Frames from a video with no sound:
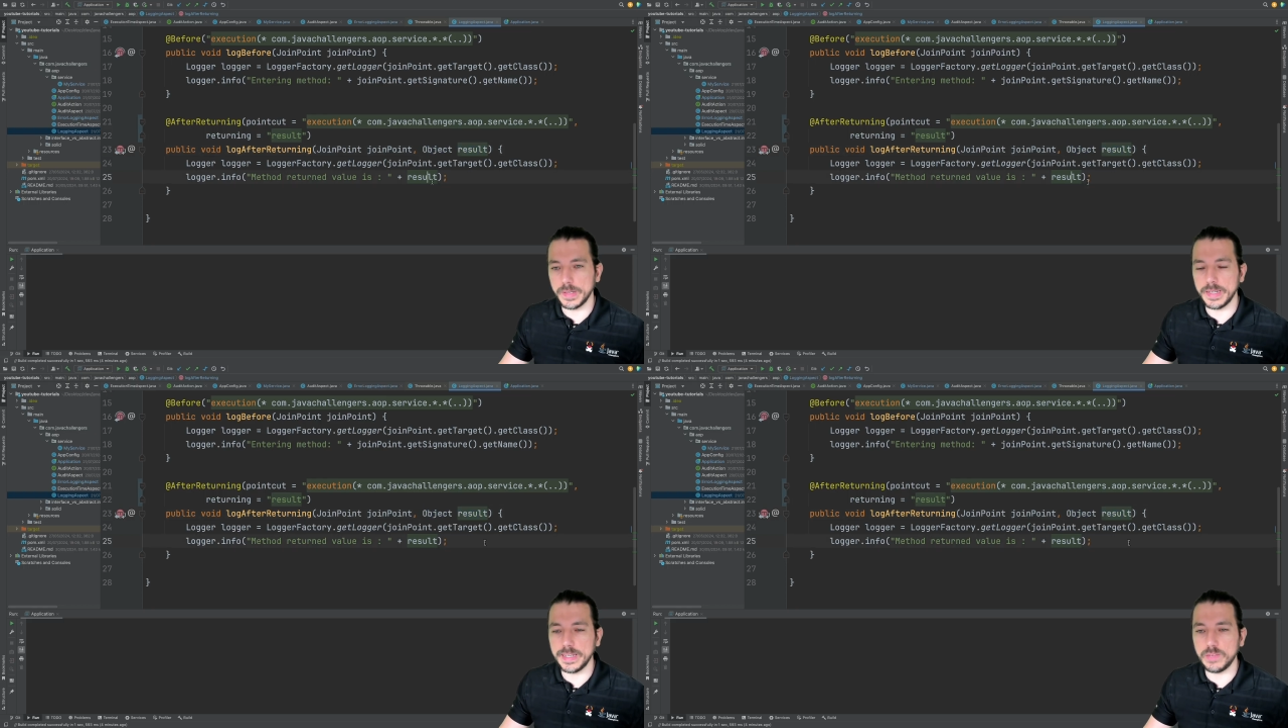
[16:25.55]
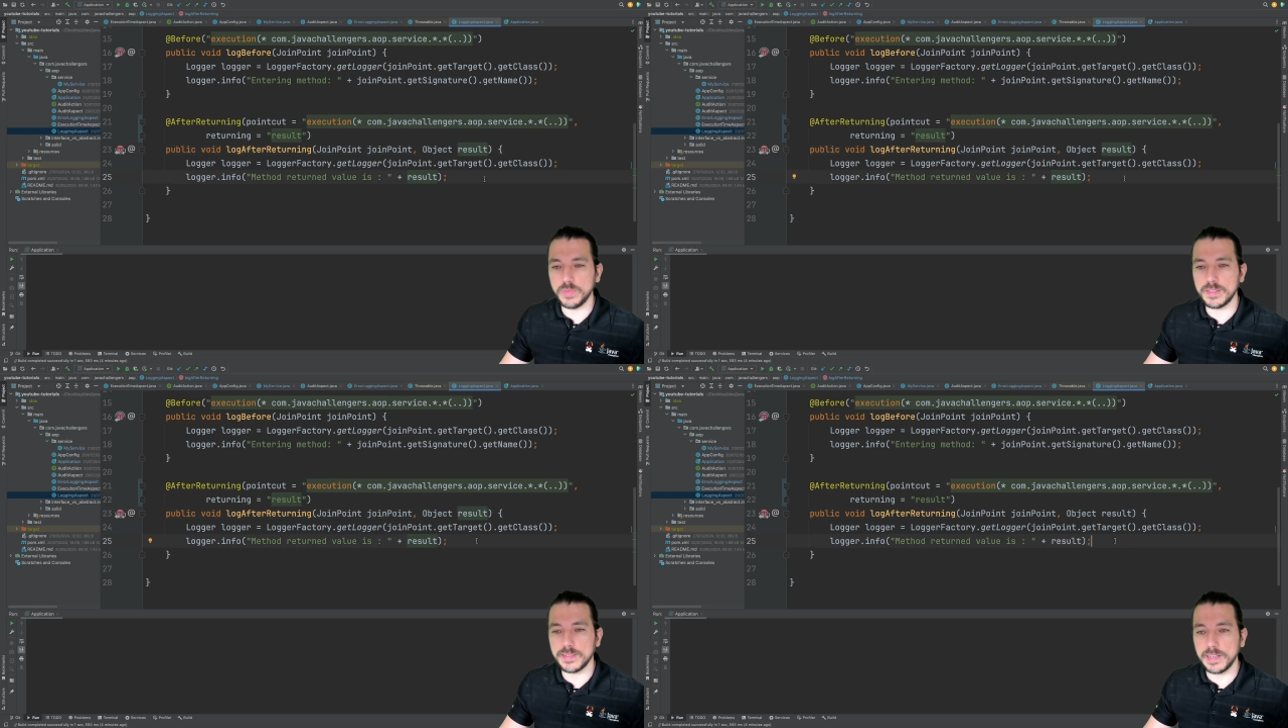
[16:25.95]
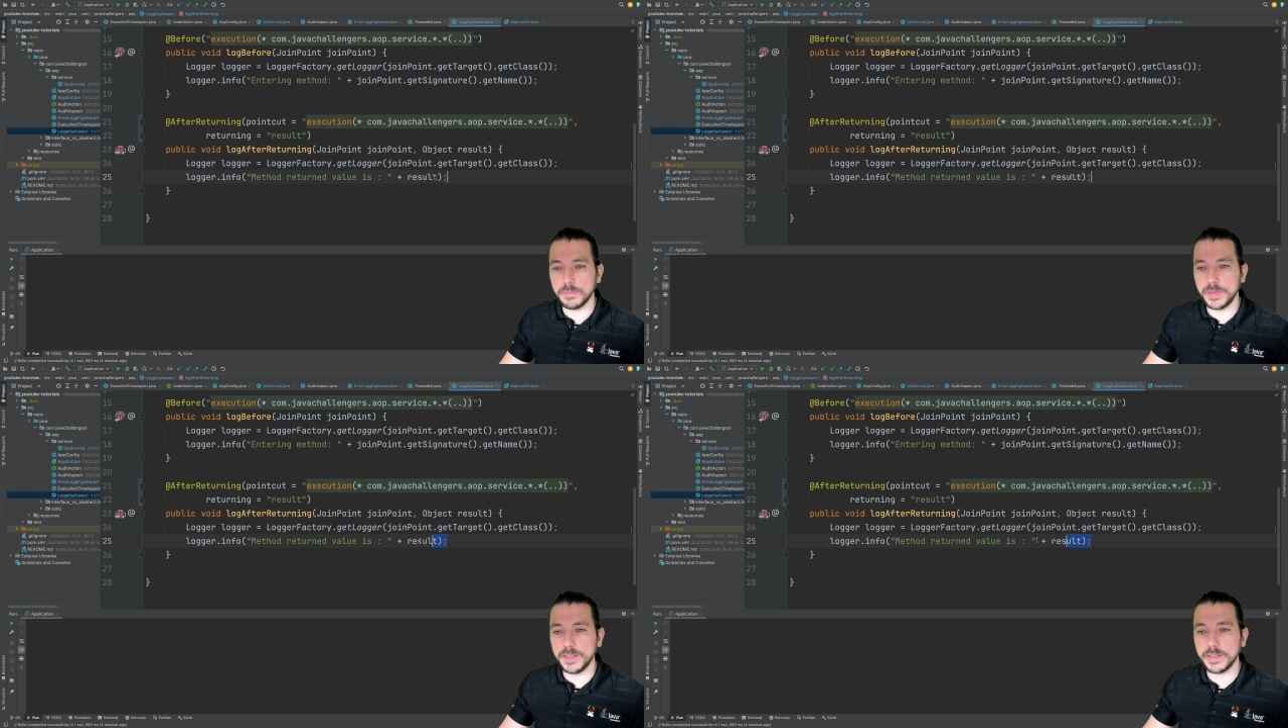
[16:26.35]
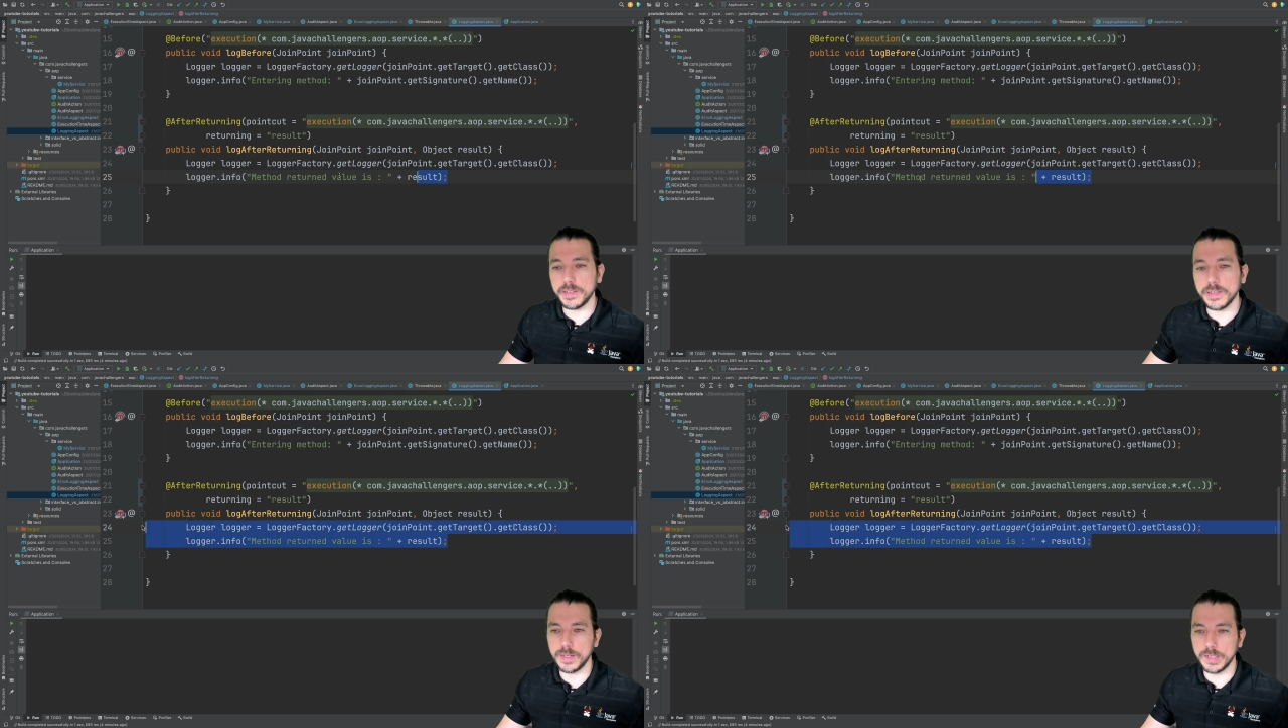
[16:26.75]
And we
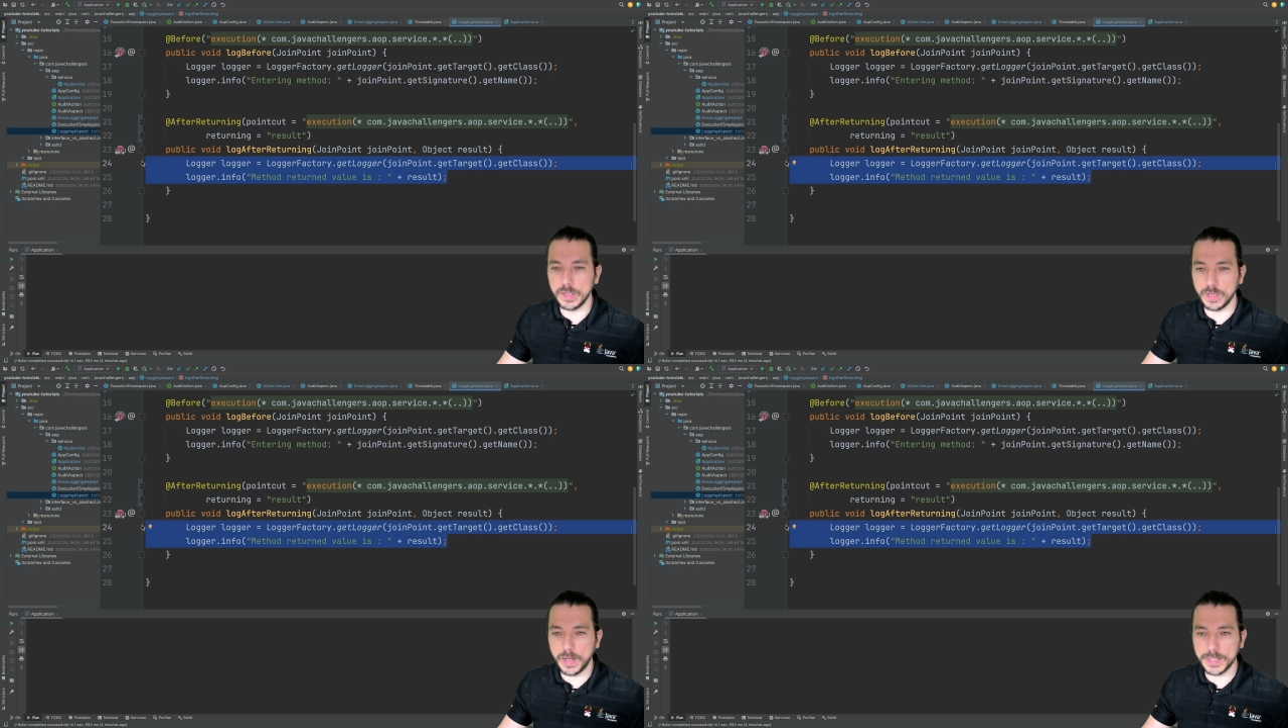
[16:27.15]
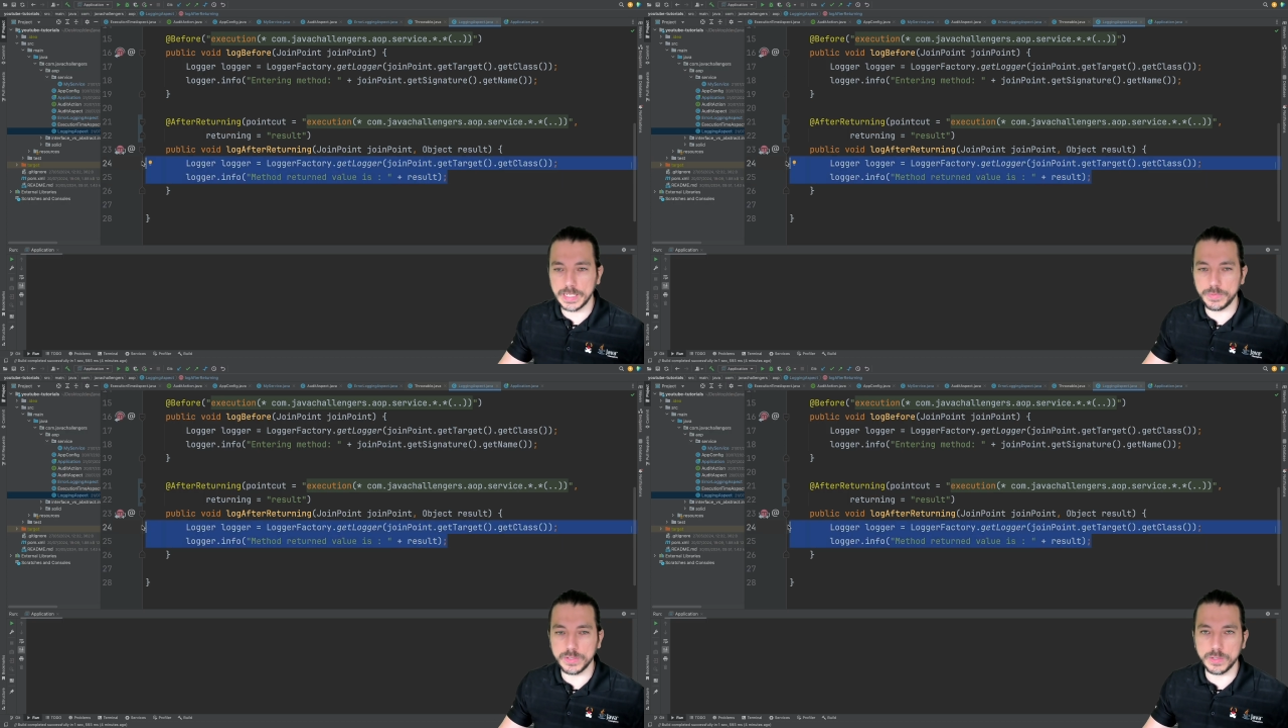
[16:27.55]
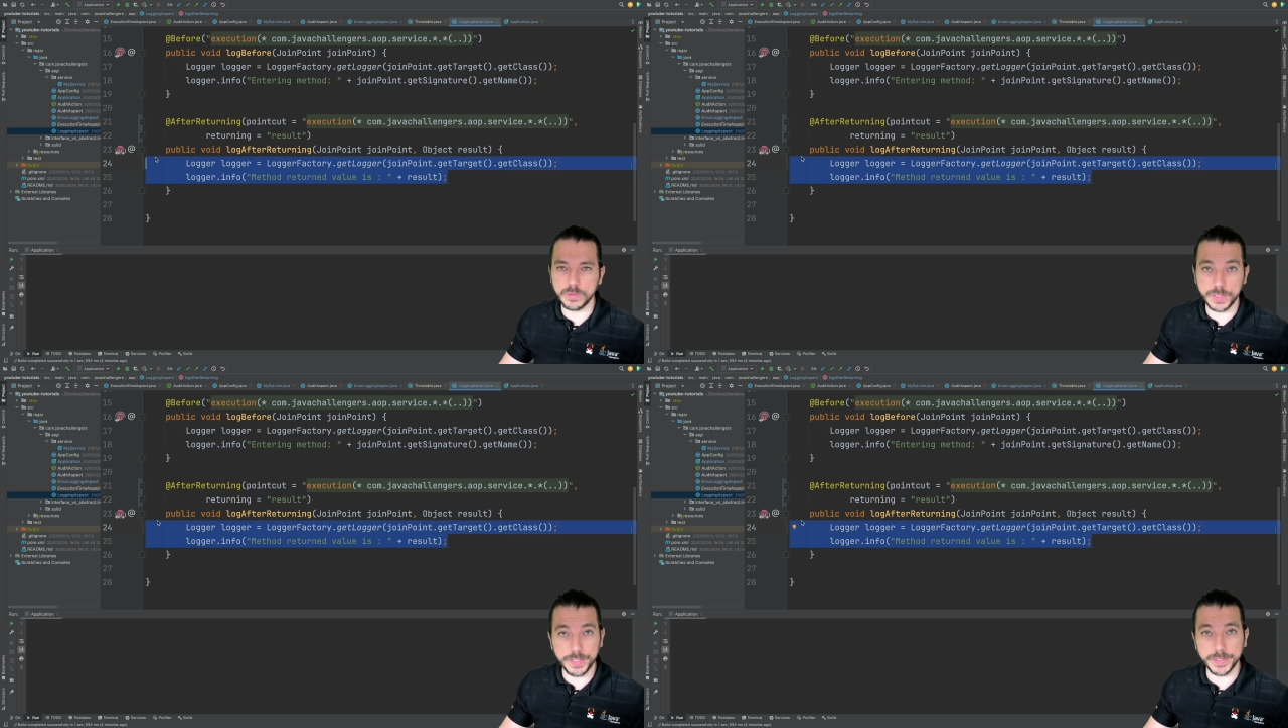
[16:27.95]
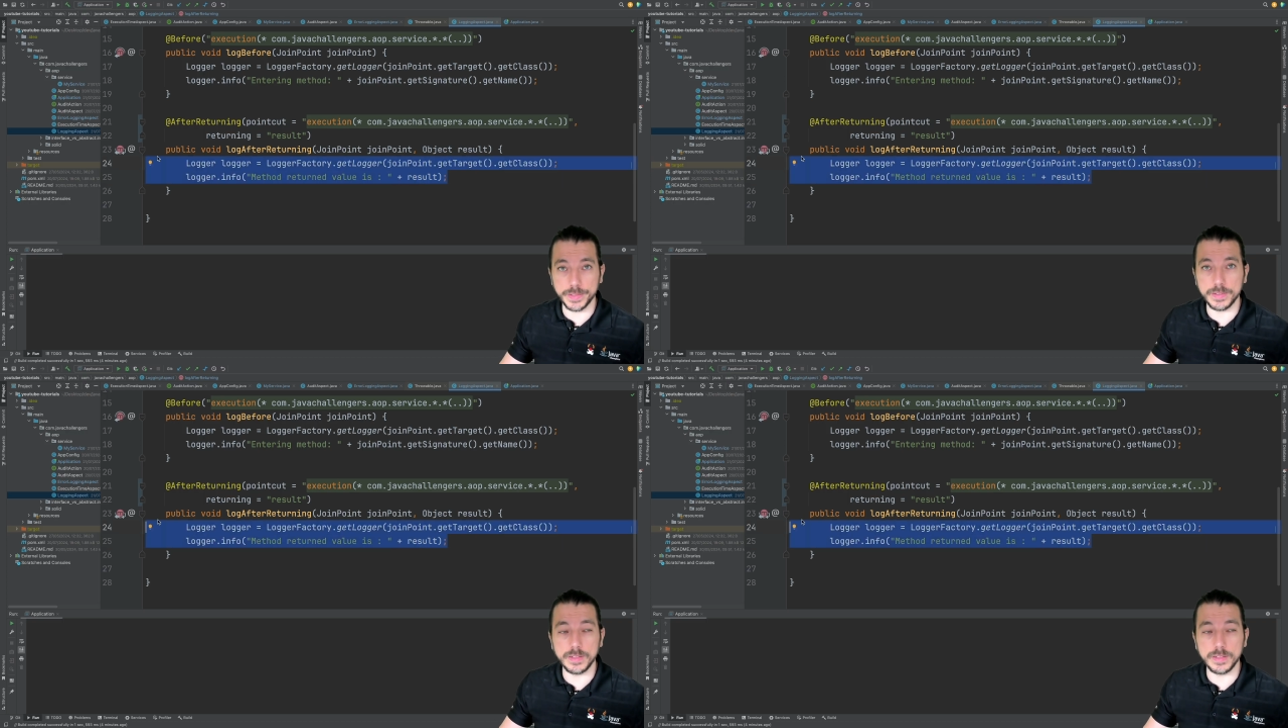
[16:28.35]
simply log the result here.